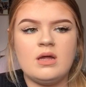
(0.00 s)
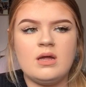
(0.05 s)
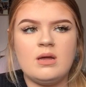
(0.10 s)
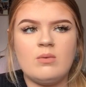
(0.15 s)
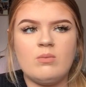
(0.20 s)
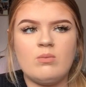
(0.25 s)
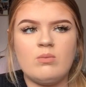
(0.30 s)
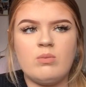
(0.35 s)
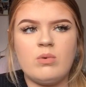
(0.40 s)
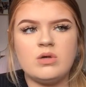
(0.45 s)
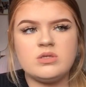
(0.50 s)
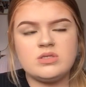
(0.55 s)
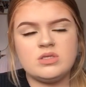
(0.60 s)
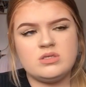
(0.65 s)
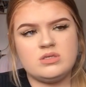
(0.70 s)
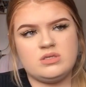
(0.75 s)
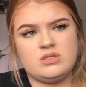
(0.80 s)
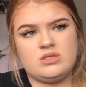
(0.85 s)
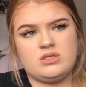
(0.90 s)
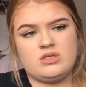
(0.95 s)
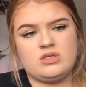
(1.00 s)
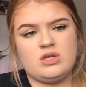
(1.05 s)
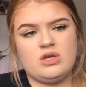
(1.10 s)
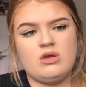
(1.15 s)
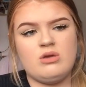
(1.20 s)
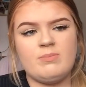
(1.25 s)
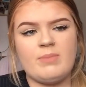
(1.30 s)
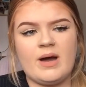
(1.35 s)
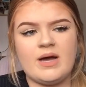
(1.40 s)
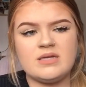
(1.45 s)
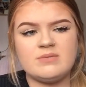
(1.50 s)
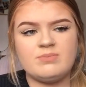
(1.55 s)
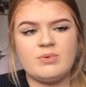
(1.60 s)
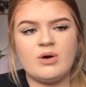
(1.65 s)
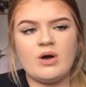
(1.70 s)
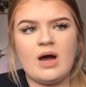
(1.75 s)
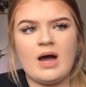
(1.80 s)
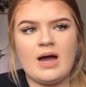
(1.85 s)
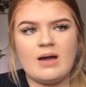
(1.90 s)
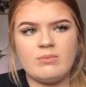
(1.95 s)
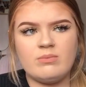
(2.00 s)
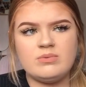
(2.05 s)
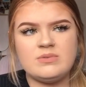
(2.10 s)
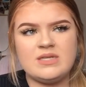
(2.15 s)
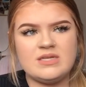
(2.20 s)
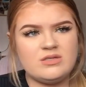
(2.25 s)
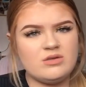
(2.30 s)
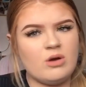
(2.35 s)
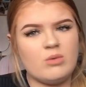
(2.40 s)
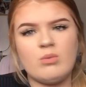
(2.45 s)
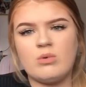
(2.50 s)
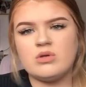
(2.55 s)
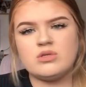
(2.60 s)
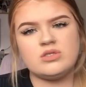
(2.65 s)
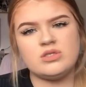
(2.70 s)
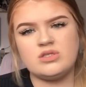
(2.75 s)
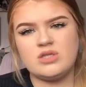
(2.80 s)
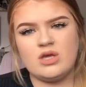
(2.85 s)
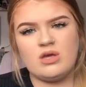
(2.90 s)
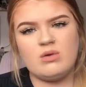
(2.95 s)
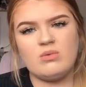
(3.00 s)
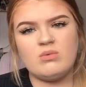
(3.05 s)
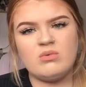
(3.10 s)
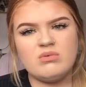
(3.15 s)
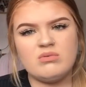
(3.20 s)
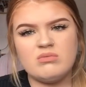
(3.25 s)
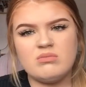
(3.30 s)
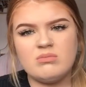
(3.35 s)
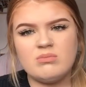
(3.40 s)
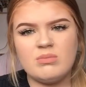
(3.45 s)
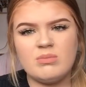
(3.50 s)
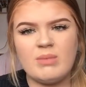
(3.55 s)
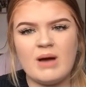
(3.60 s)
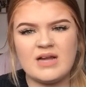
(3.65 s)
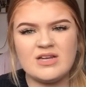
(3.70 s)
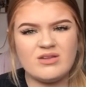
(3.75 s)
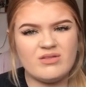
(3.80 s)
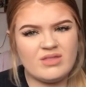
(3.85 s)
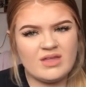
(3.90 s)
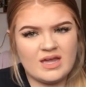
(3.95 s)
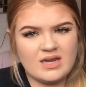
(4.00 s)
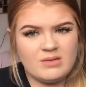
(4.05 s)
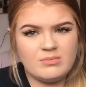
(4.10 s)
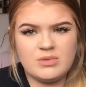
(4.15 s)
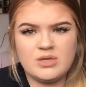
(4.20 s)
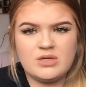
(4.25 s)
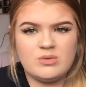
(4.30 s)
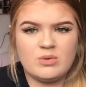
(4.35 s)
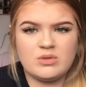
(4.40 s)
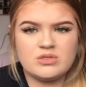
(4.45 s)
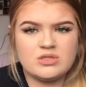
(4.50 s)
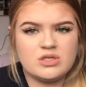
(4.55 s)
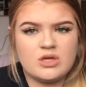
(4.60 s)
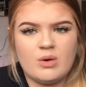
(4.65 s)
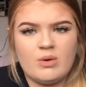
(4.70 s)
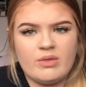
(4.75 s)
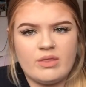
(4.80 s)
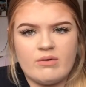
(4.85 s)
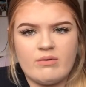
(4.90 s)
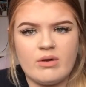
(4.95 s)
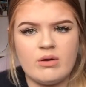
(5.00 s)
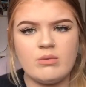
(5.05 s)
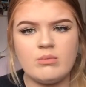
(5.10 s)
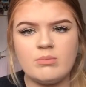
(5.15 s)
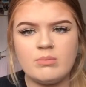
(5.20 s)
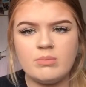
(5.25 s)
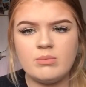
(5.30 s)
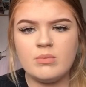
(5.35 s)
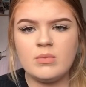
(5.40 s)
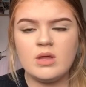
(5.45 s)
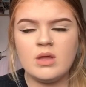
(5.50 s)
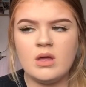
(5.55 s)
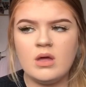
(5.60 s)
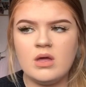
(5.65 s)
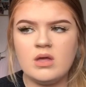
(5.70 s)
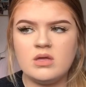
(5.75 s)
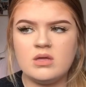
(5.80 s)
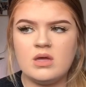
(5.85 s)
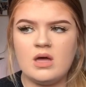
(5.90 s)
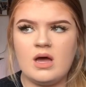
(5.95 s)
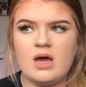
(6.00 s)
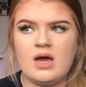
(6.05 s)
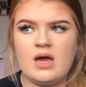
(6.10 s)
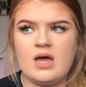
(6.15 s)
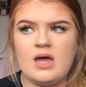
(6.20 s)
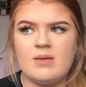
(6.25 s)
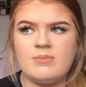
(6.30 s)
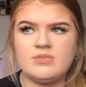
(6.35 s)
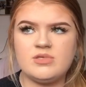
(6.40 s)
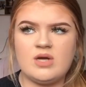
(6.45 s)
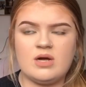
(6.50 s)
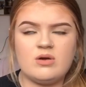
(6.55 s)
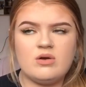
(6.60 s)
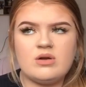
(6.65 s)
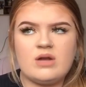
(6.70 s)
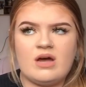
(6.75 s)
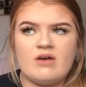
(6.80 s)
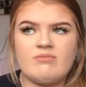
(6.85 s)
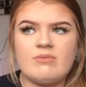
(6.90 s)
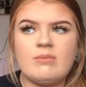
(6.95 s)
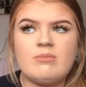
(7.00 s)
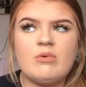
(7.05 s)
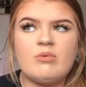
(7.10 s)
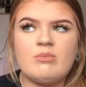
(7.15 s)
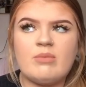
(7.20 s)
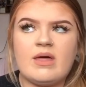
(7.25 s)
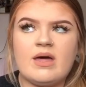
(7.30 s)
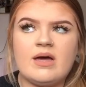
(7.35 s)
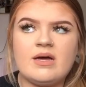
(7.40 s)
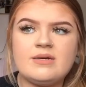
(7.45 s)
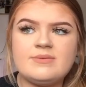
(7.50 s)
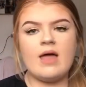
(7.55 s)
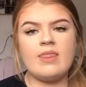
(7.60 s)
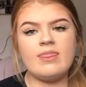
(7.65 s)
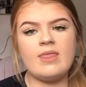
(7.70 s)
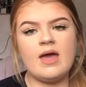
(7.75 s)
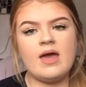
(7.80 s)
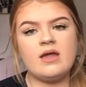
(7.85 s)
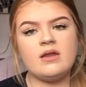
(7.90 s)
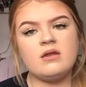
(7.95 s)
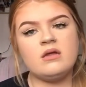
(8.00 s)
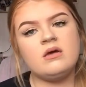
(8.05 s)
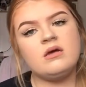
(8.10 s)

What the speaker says: wasn't too bad, but I did not want to do. I don't think anybody wants to go on their own. So I couldn't have my mum there. And then